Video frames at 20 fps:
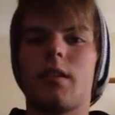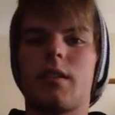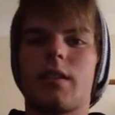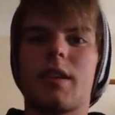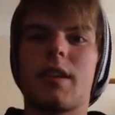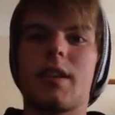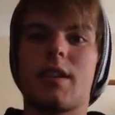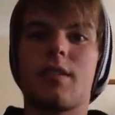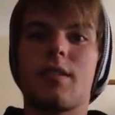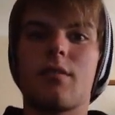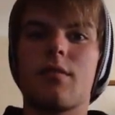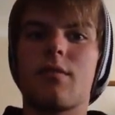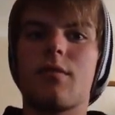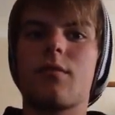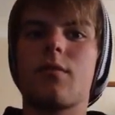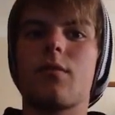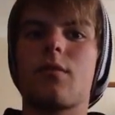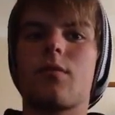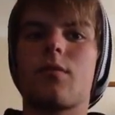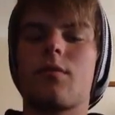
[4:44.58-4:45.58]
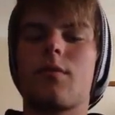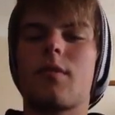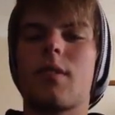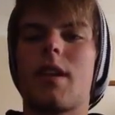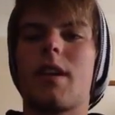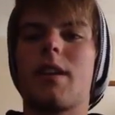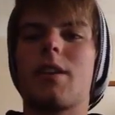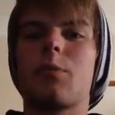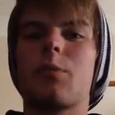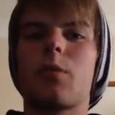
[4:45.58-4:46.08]
Again,
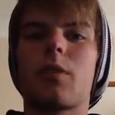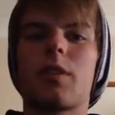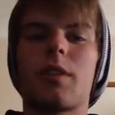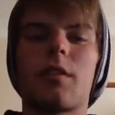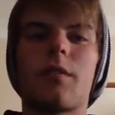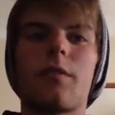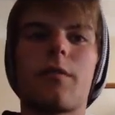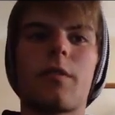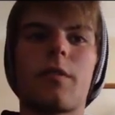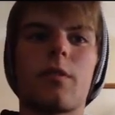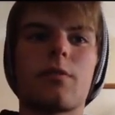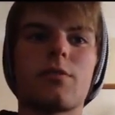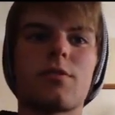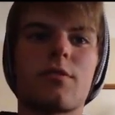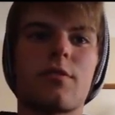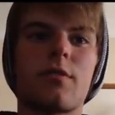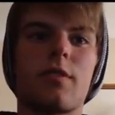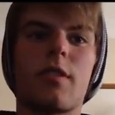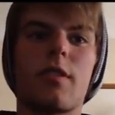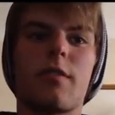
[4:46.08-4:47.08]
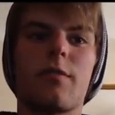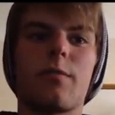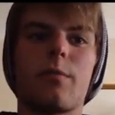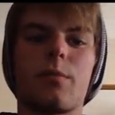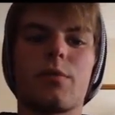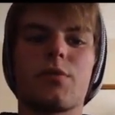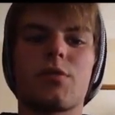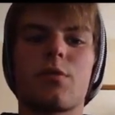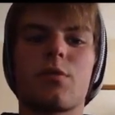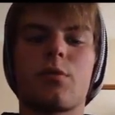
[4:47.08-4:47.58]
anyone in a photograph
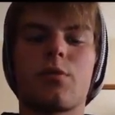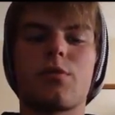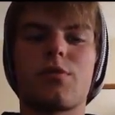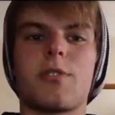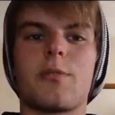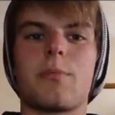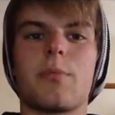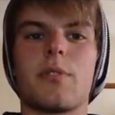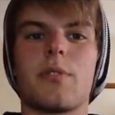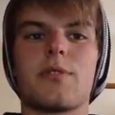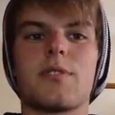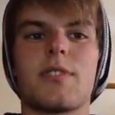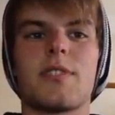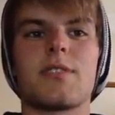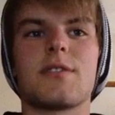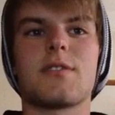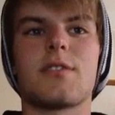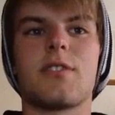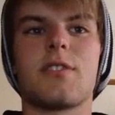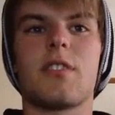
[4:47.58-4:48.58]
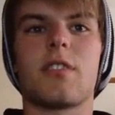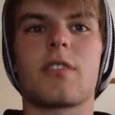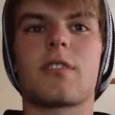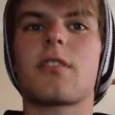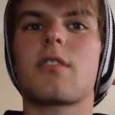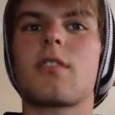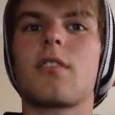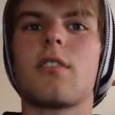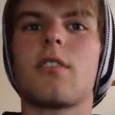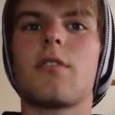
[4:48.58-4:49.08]
was also put into
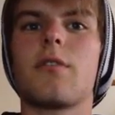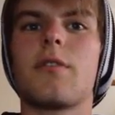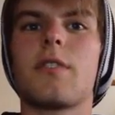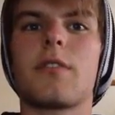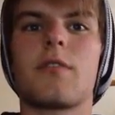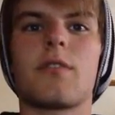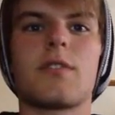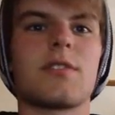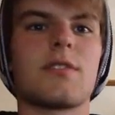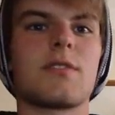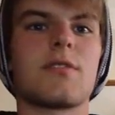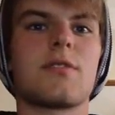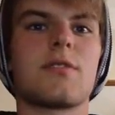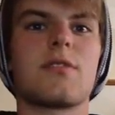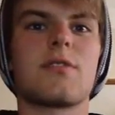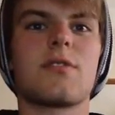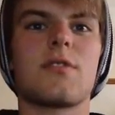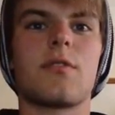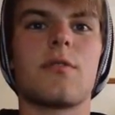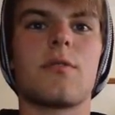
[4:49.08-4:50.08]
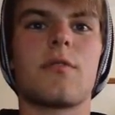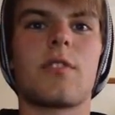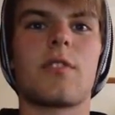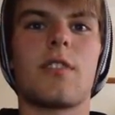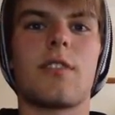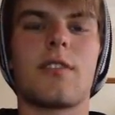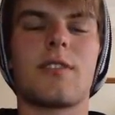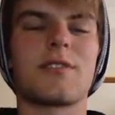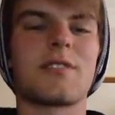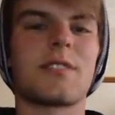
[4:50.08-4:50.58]
darker clothing. This is to suit the
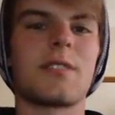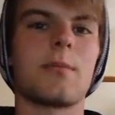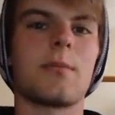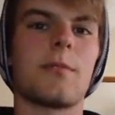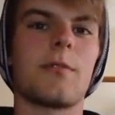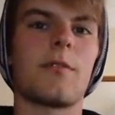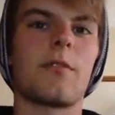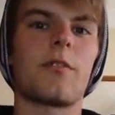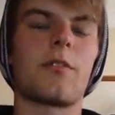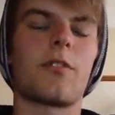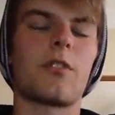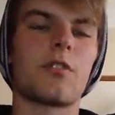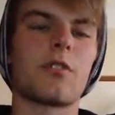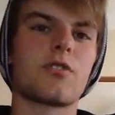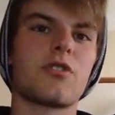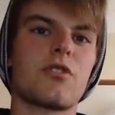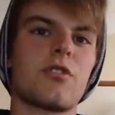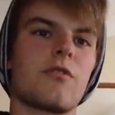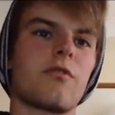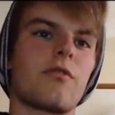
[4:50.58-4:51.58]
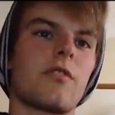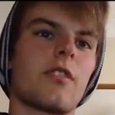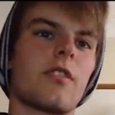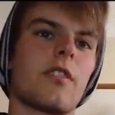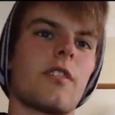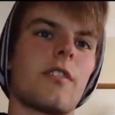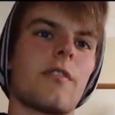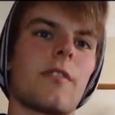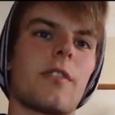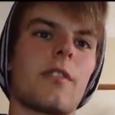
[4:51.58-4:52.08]
colour scheme of the rock genre.
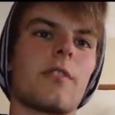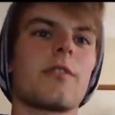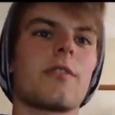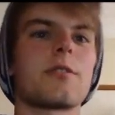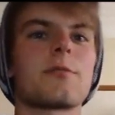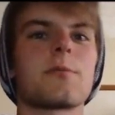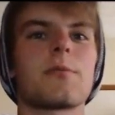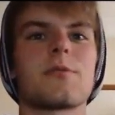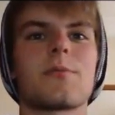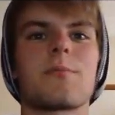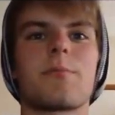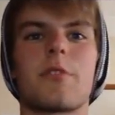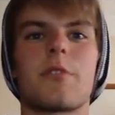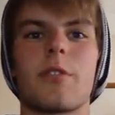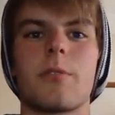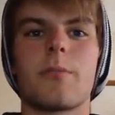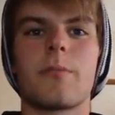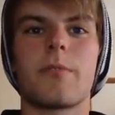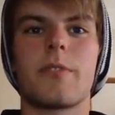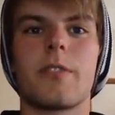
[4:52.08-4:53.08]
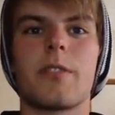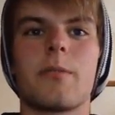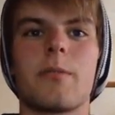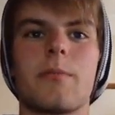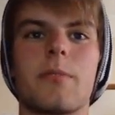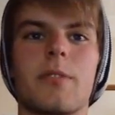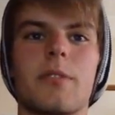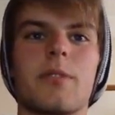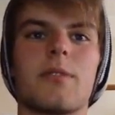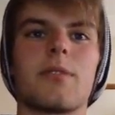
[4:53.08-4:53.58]
I felt this was
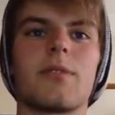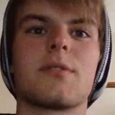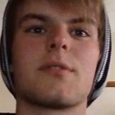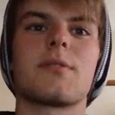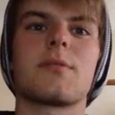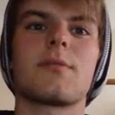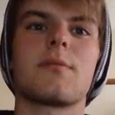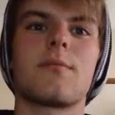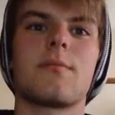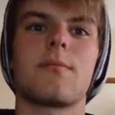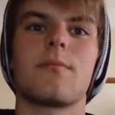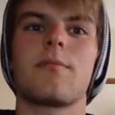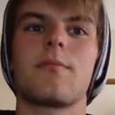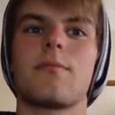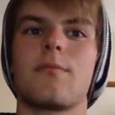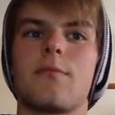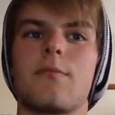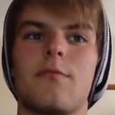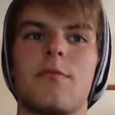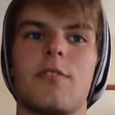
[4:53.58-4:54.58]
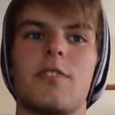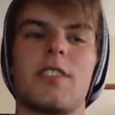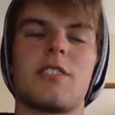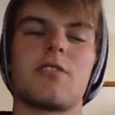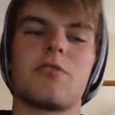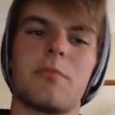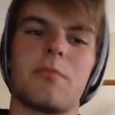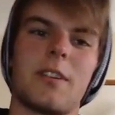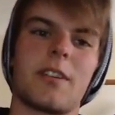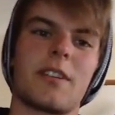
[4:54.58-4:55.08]
appropriate because the
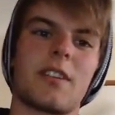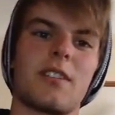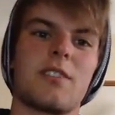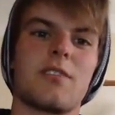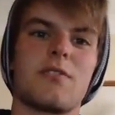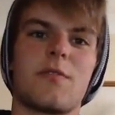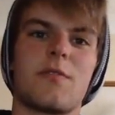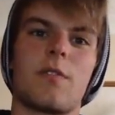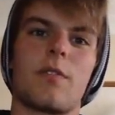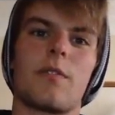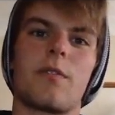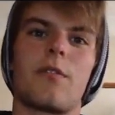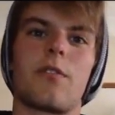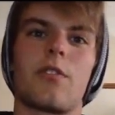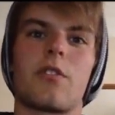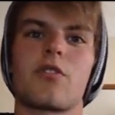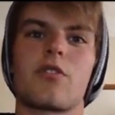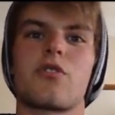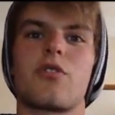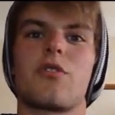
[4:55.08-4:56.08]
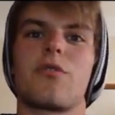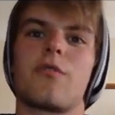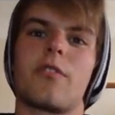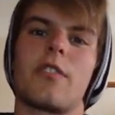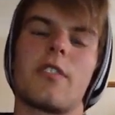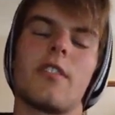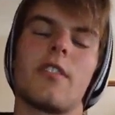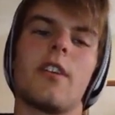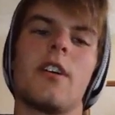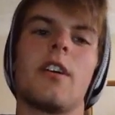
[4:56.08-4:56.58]
digipack is for the rock
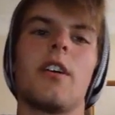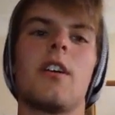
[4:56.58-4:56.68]
genre.